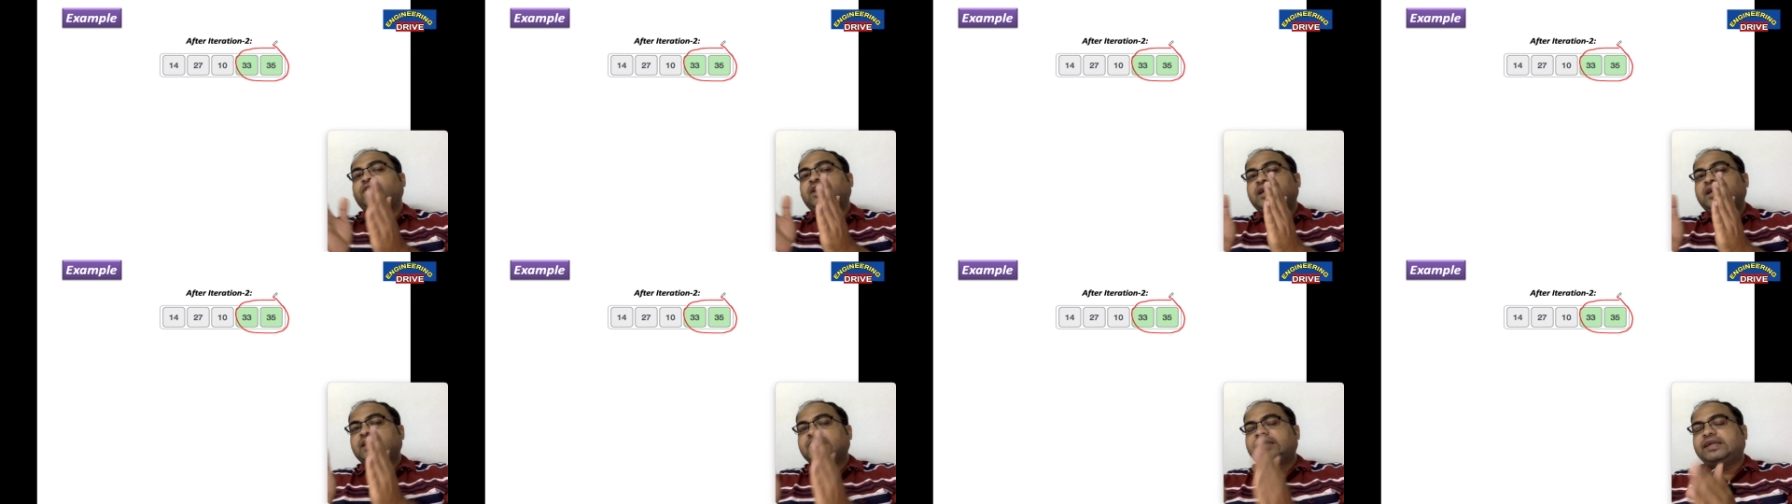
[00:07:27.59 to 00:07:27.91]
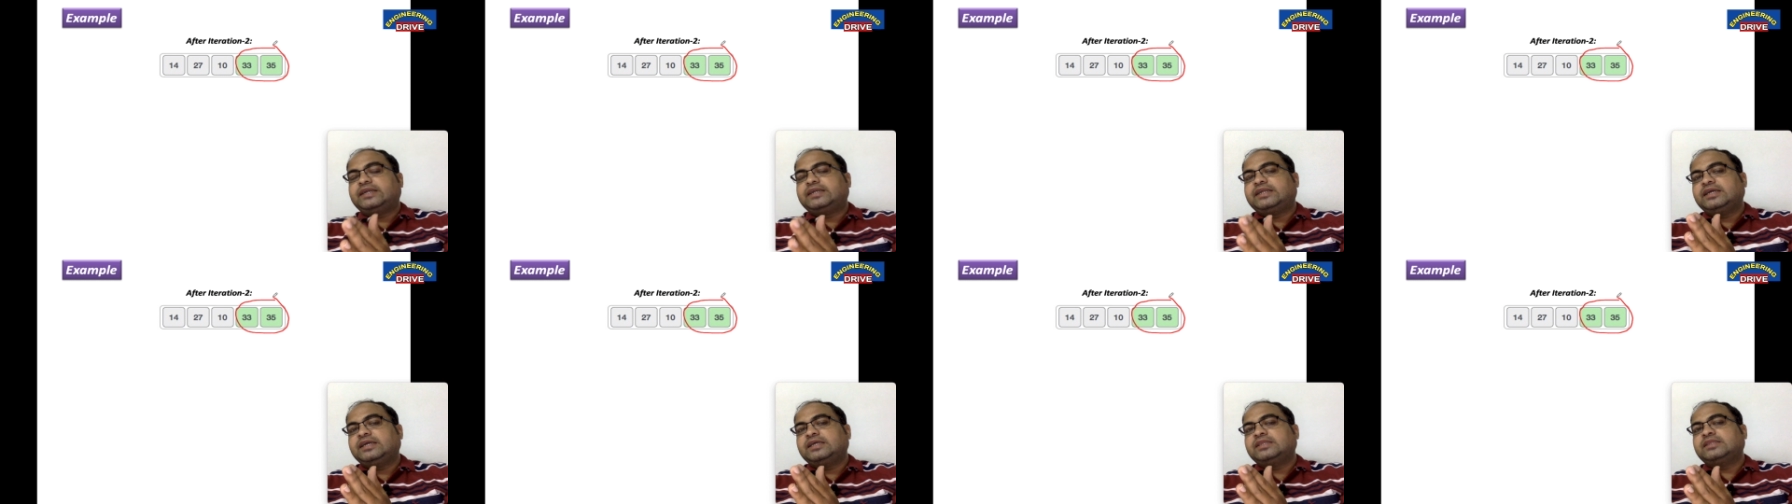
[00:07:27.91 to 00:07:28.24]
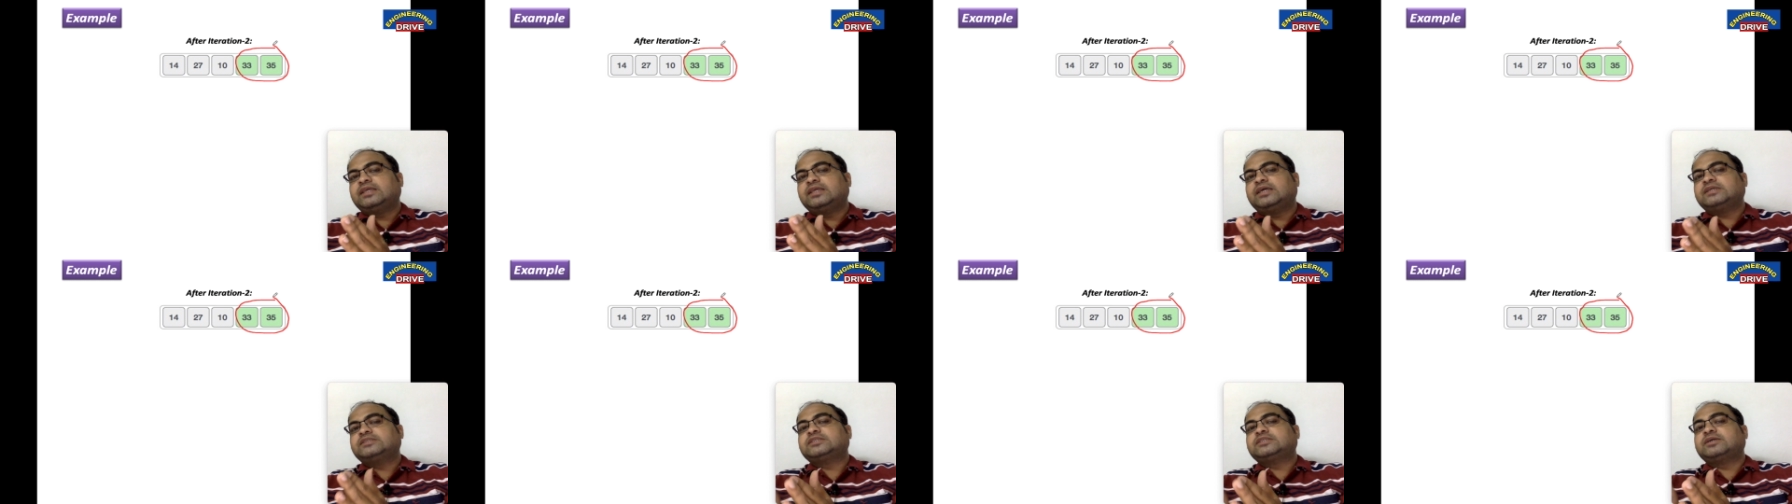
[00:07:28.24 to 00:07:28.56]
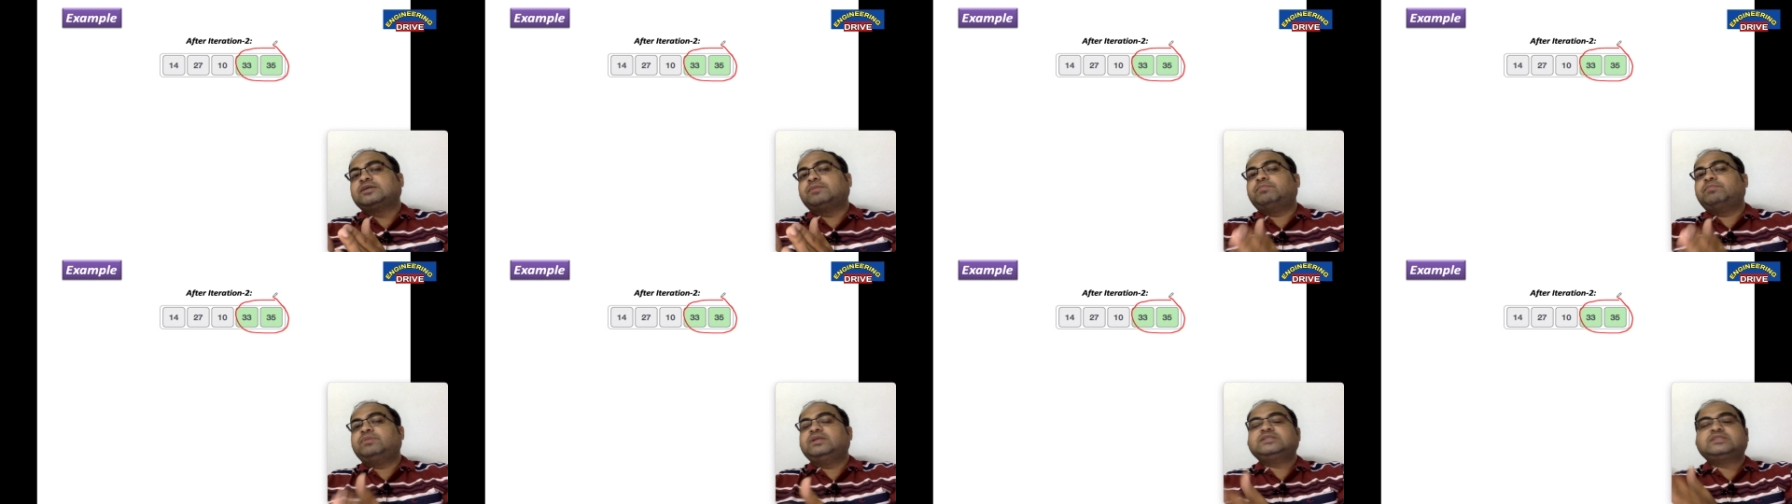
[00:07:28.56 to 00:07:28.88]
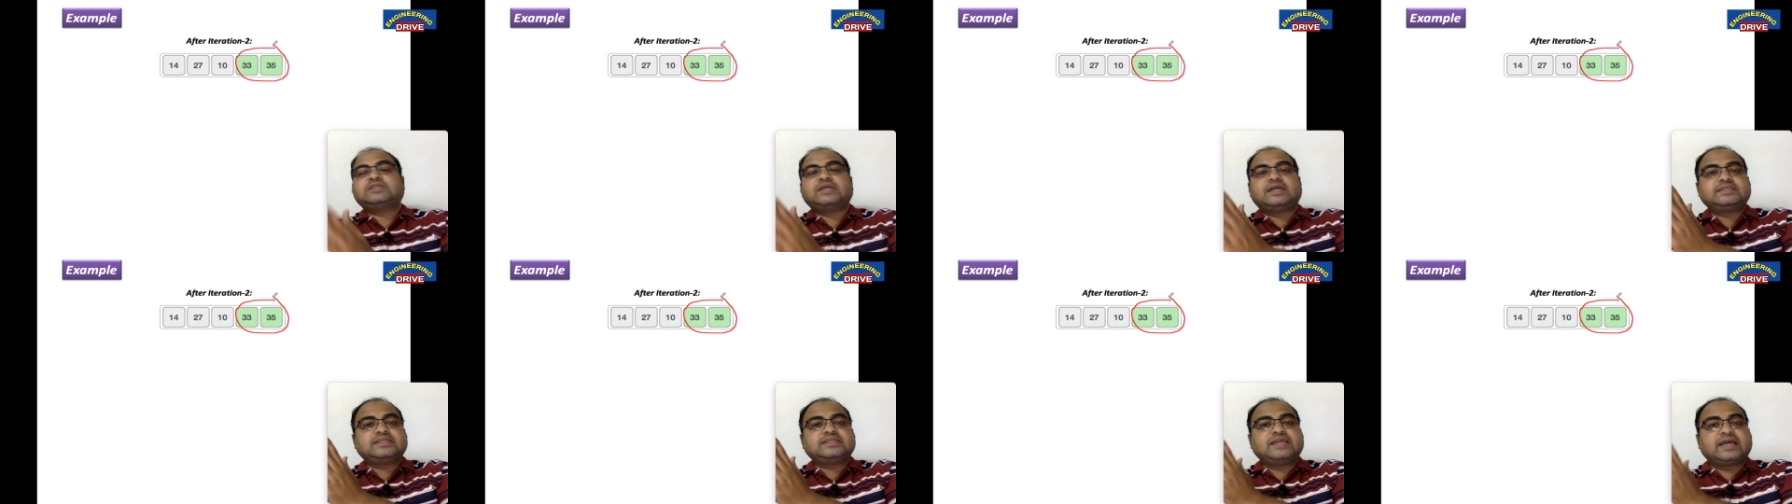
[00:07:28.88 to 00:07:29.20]
getting the sublist
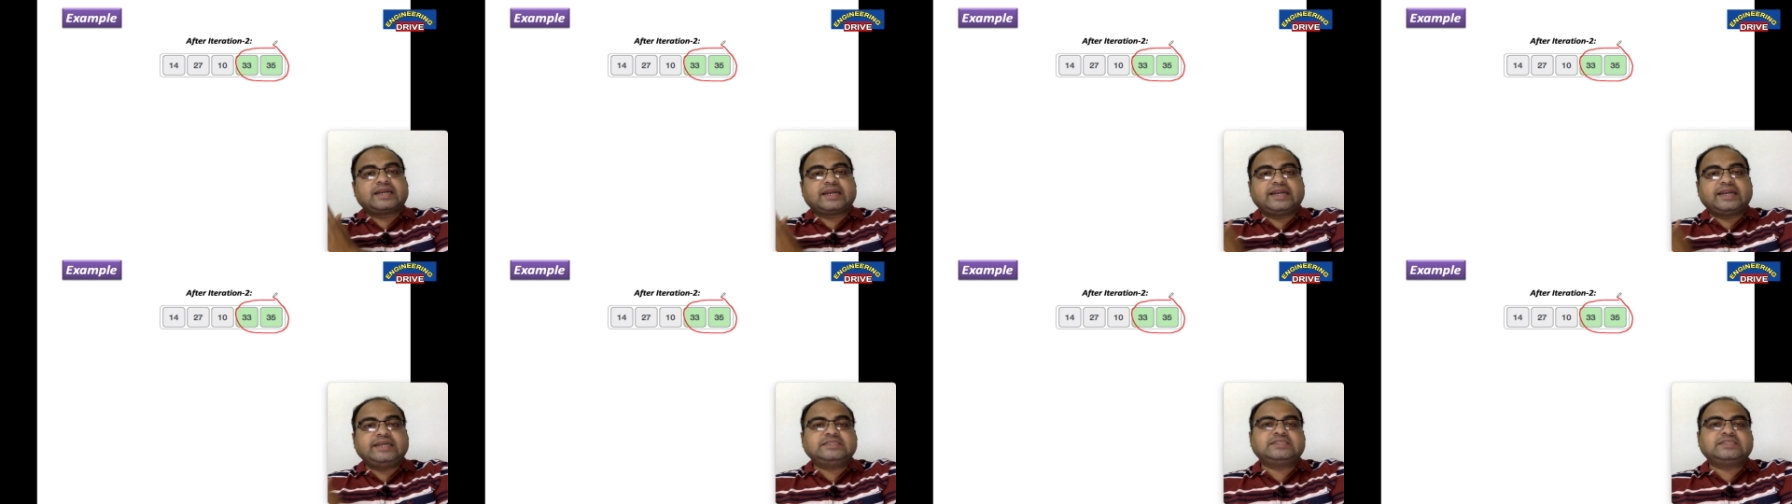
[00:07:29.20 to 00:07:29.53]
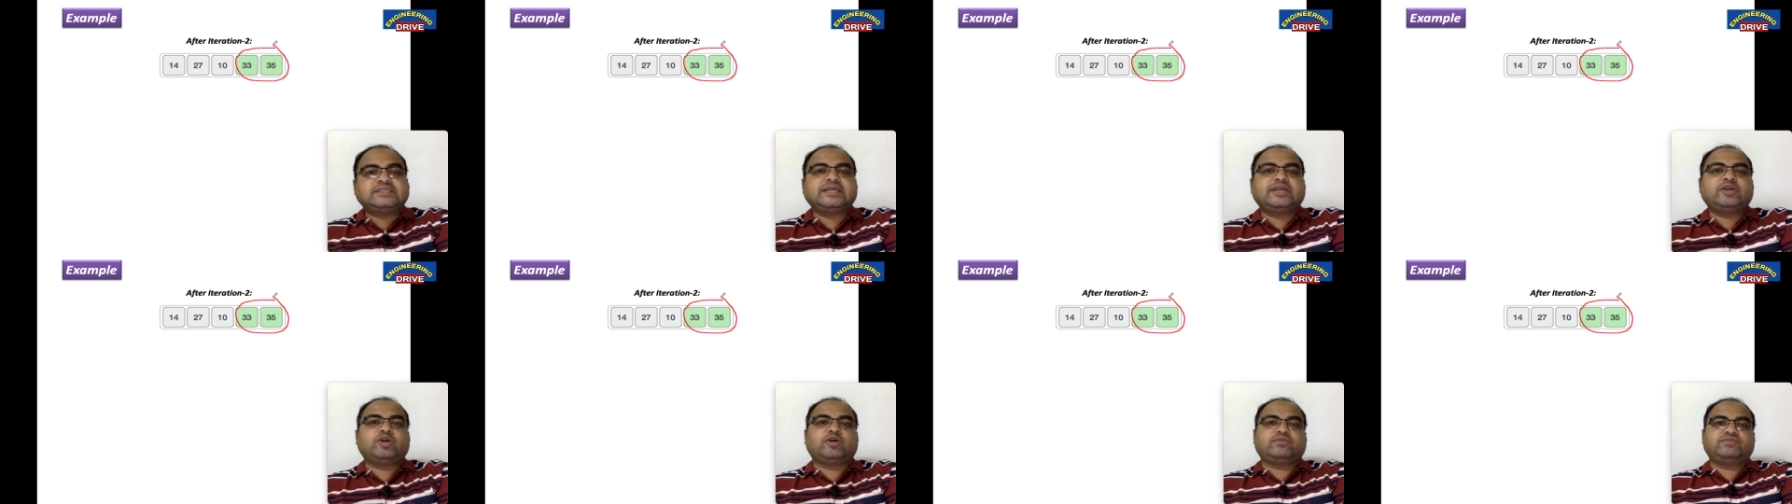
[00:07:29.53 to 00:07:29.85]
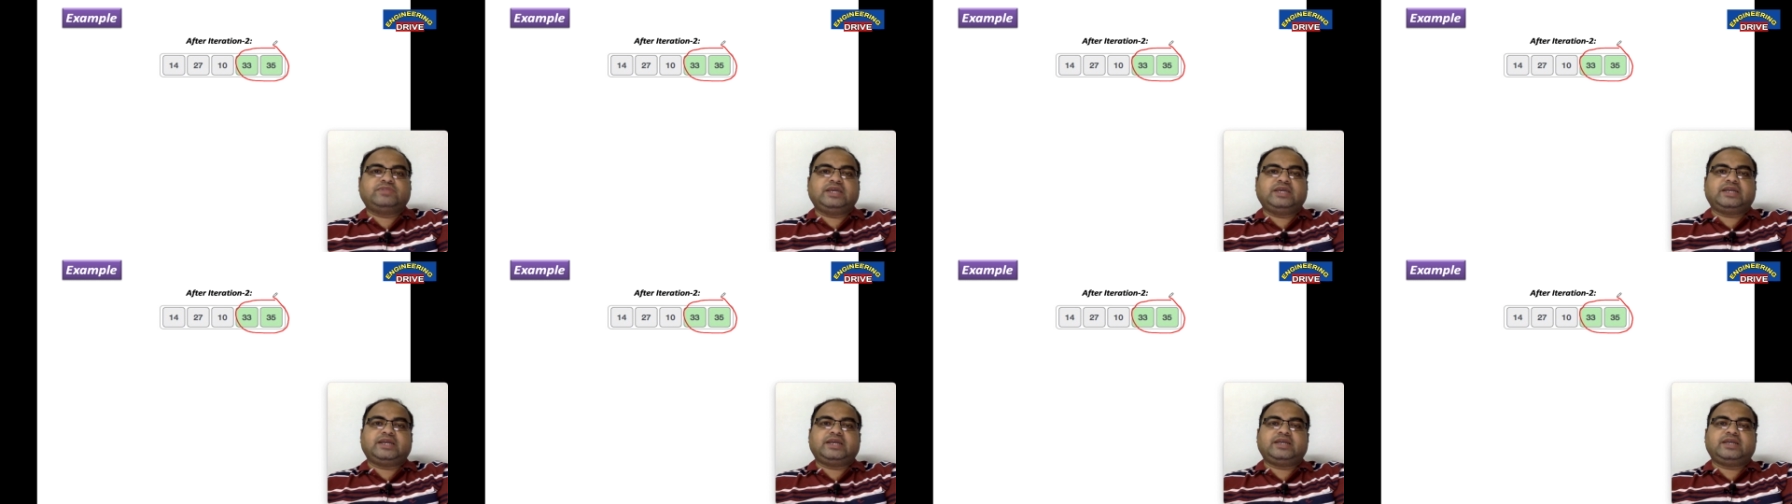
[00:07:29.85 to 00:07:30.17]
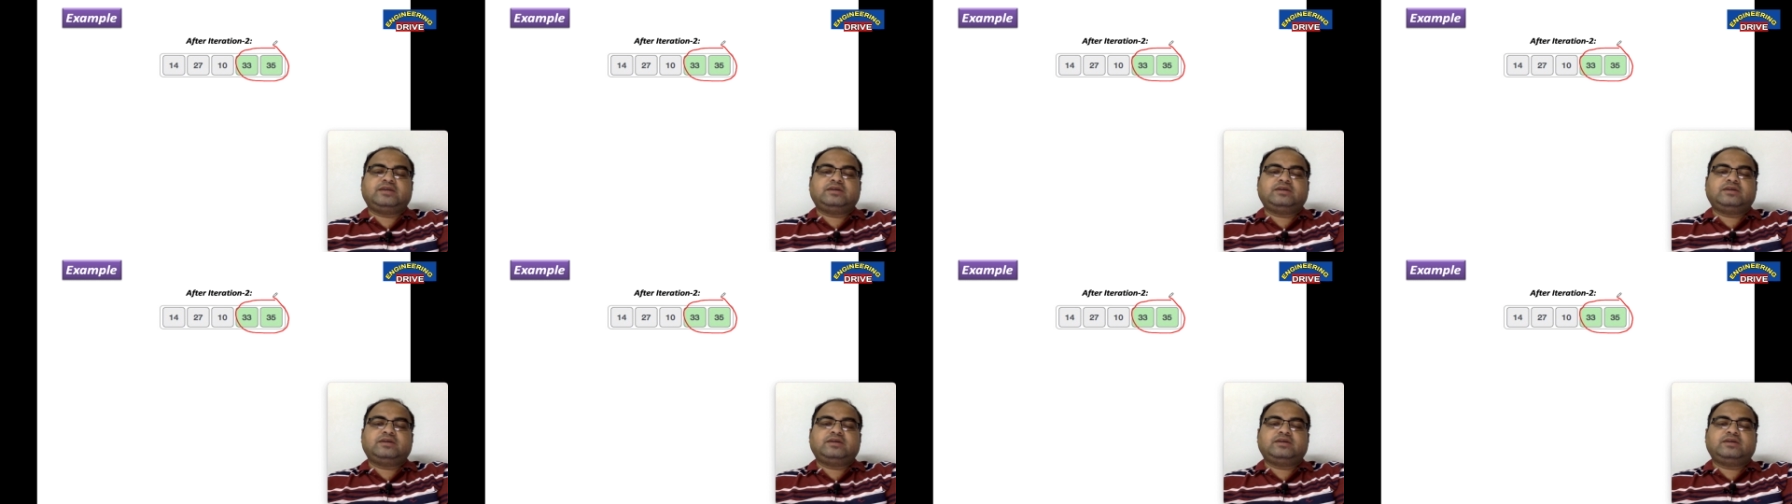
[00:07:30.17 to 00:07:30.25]
at the right side of the array